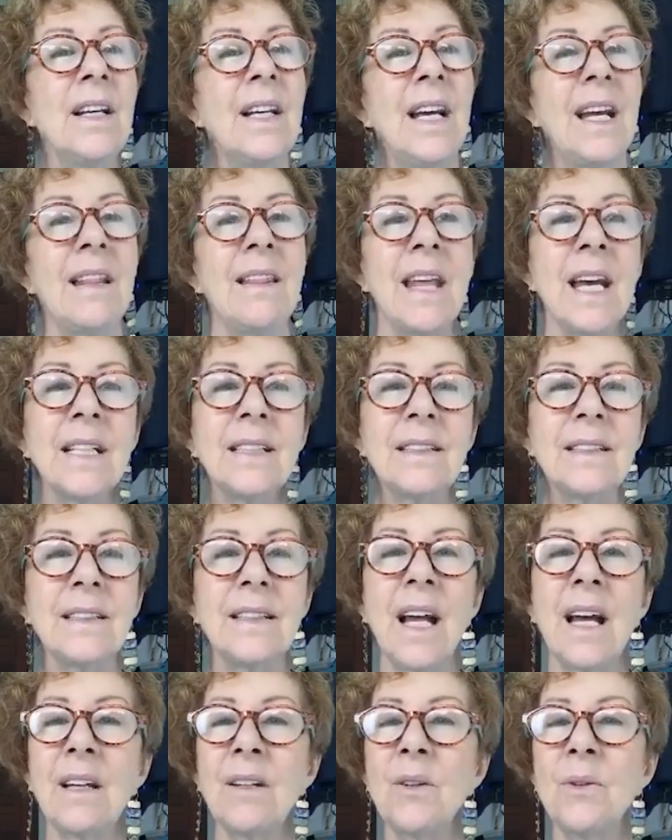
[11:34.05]
And that's
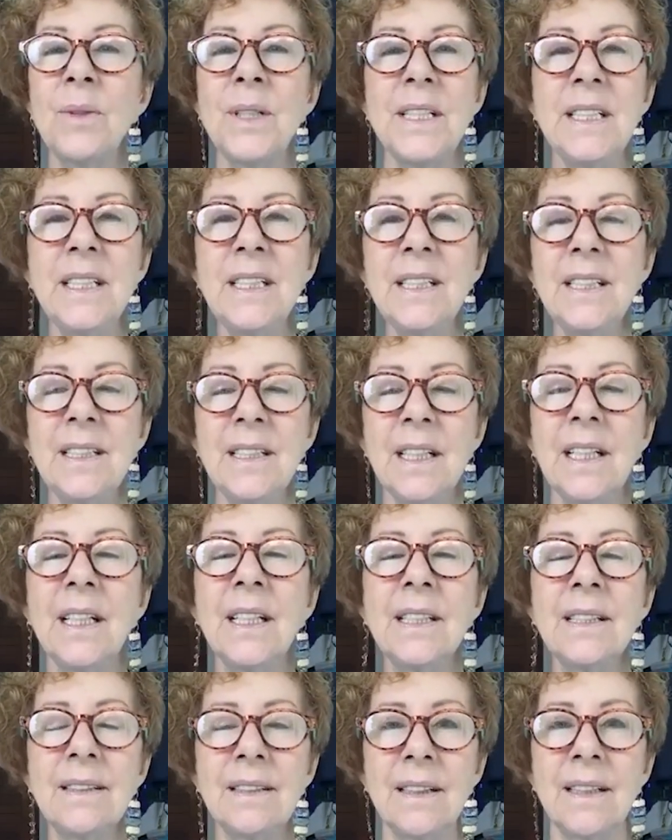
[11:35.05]
not always easy,
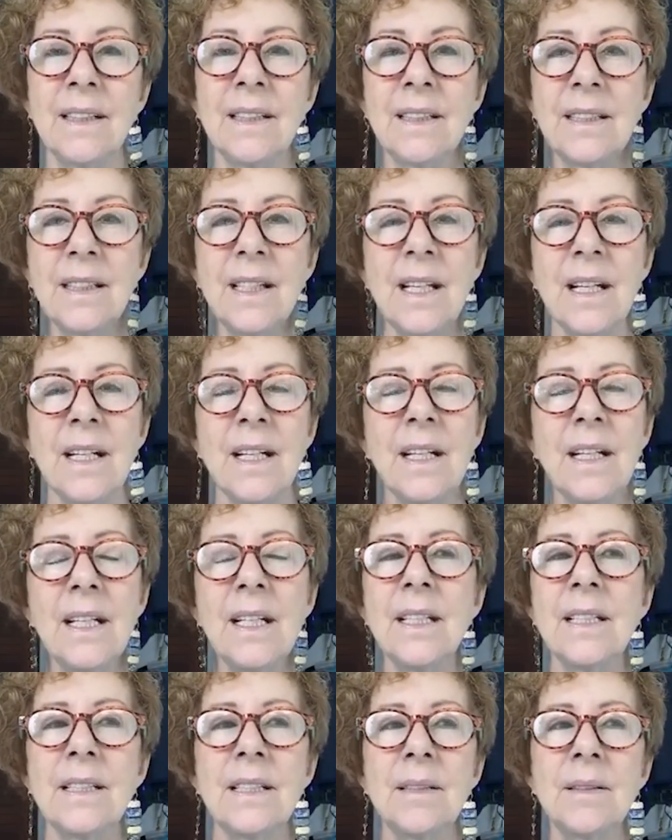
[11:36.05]
is it?
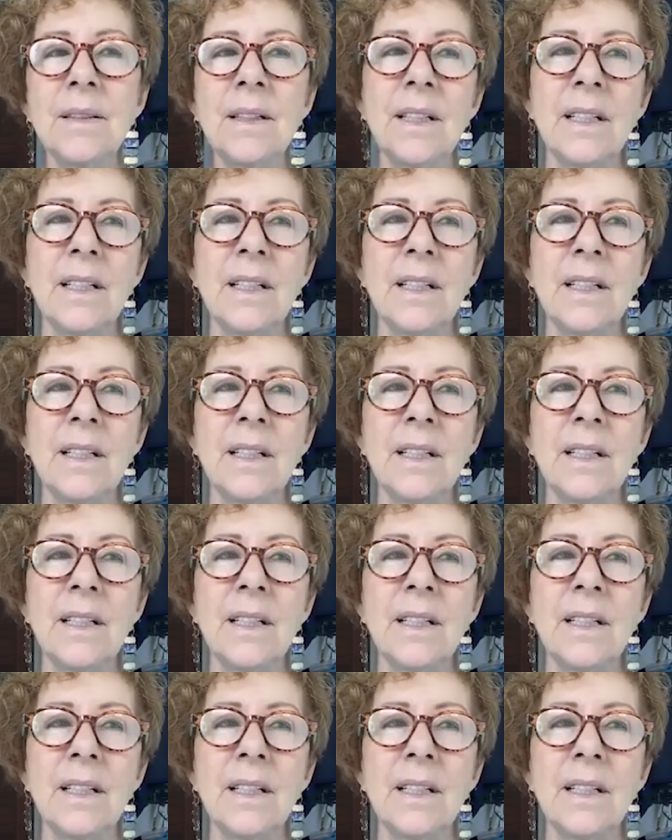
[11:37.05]
It's